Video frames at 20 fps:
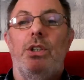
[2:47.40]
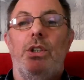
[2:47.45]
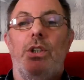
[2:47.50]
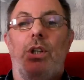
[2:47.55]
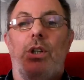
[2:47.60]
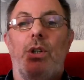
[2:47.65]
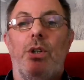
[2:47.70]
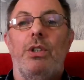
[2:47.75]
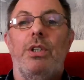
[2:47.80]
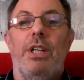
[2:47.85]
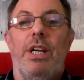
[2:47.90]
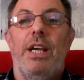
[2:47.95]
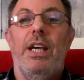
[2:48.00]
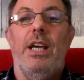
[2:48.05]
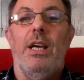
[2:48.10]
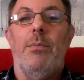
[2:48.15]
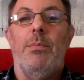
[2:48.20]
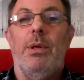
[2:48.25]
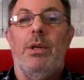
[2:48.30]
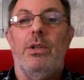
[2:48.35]
you couldn't
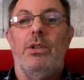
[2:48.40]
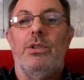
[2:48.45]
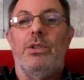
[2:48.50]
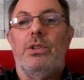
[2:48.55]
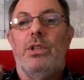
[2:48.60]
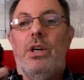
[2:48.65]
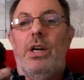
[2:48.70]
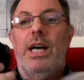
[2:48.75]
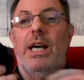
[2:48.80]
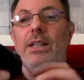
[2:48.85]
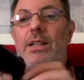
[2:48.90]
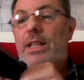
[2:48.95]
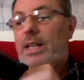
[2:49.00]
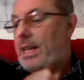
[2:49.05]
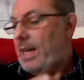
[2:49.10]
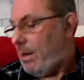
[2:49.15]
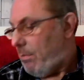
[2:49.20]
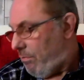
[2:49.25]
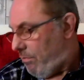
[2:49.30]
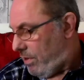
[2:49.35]
hear because I had the
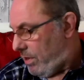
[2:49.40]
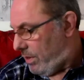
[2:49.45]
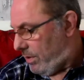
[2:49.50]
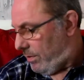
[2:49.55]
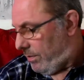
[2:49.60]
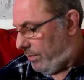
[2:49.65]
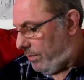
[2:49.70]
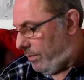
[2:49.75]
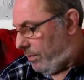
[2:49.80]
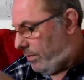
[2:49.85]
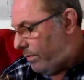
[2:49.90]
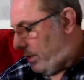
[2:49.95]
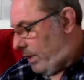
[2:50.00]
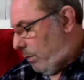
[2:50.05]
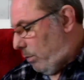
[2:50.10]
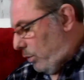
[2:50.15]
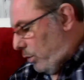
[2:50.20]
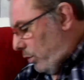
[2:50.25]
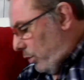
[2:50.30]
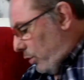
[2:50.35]
camera,
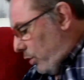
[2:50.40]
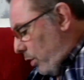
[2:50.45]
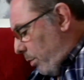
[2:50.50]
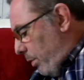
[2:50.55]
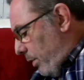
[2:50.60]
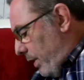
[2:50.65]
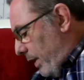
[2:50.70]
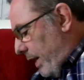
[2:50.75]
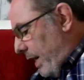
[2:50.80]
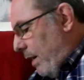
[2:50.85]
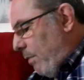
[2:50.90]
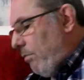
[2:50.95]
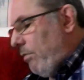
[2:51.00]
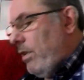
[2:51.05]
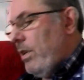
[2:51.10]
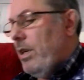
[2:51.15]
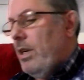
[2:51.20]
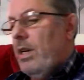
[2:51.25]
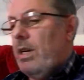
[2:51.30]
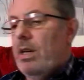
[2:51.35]
it was on top of the
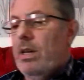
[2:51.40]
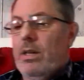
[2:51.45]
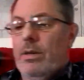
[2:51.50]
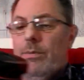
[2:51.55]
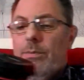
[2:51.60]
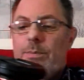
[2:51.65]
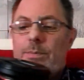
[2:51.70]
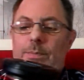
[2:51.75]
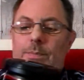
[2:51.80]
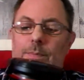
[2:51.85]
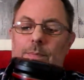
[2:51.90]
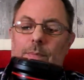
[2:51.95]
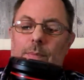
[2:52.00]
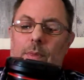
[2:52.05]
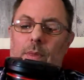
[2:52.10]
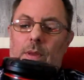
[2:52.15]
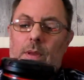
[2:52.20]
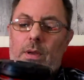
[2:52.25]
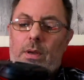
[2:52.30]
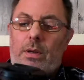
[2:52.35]
camera
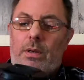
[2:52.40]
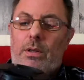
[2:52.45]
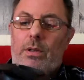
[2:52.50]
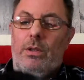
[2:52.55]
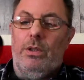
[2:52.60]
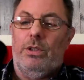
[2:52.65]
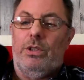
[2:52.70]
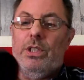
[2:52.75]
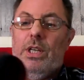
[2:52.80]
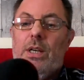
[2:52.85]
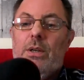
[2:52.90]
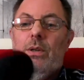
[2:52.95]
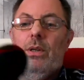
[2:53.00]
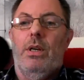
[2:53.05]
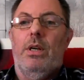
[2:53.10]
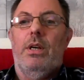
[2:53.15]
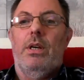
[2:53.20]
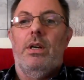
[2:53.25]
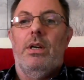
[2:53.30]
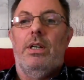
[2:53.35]
like so,
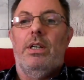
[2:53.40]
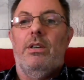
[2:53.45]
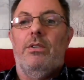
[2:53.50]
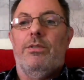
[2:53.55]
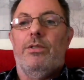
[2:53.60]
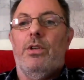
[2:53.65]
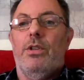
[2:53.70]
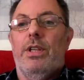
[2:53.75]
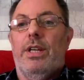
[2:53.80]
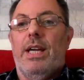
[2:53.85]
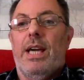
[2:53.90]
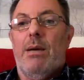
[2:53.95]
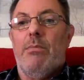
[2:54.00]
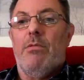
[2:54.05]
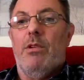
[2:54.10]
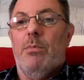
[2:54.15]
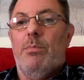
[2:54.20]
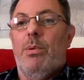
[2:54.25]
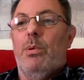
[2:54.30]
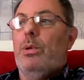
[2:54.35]
and I've got the
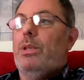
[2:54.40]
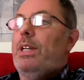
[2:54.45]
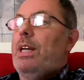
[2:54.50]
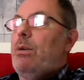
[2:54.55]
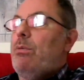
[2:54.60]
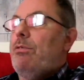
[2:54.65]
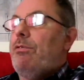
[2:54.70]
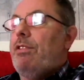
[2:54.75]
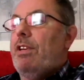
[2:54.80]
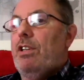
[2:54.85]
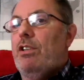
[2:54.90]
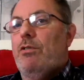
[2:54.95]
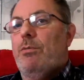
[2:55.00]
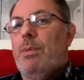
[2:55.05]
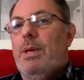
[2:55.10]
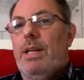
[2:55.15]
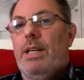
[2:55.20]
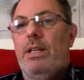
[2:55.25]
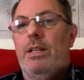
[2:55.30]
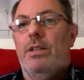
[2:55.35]
camera pointing out in front of
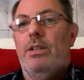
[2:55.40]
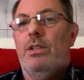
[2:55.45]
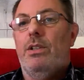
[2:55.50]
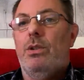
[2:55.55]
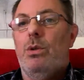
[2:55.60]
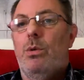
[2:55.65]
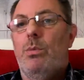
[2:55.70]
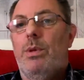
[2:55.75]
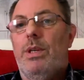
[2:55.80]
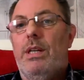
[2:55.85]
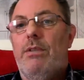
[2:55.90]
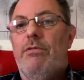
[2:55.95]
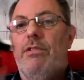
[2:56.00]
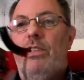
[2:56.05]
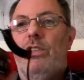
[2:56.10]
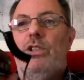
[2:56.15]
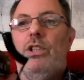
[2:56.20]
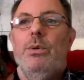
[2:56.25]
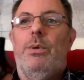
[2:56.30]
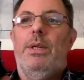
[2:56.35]
me doing whatever
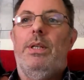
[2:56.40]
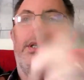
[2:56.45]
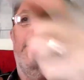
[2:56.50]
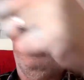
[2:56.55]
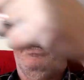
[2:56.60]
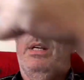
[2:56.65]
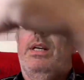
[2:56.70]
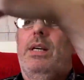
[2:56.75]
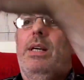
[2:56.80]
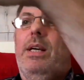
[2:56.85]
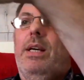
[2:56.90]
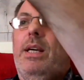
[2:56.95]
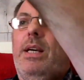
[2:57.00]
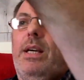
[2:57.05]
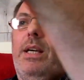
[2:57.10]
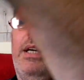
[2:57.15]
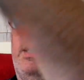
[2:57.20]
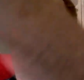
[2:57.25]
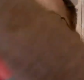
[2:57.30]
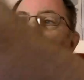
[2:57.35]
it's doing.
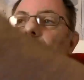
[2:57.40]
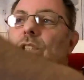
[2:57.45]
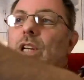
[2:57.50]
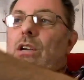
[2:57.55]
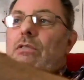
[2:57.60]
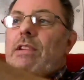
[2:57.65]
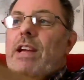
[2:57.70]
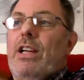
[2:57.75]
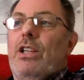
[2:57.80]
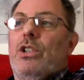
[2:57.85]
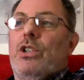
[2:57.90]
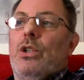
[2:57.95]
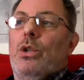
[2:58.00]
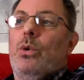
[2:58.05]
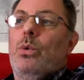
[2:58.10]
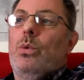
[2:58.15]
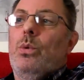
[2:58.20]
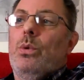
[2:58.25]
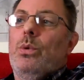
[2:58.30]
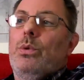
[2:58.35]
It's
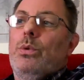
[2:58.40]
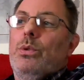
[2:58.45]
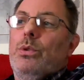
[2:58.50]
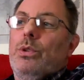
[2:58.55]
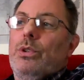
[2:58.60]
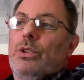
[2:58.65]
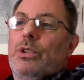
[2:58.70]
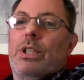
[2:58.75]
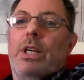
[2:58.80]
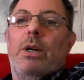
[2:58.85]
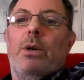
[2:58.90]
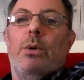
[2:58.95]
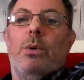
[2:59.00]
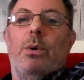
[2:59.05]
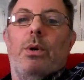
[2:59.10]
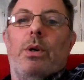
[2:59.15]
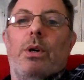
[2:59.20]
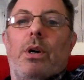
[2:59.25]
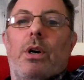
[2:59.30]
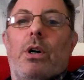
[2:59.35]
directional, so
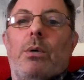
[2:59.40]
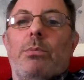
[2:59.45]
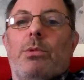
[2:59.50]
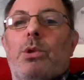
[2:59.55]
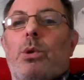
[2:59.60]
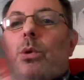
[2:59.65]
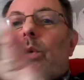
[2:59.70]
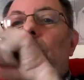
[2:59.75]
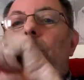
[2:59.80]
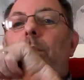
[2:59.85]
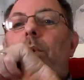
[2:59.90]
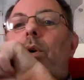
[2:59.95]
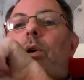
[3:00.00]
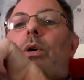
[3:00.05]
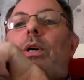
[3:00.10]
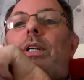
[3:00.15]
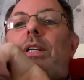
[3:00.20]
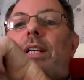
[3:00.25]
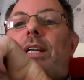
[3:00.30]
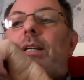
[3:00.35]
I'm talking
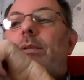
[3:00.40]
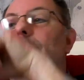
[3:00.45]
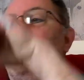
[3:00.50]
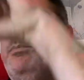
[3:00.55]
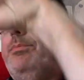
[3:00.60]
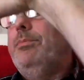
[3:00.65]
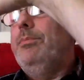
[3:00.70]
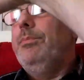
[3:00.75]
behind it.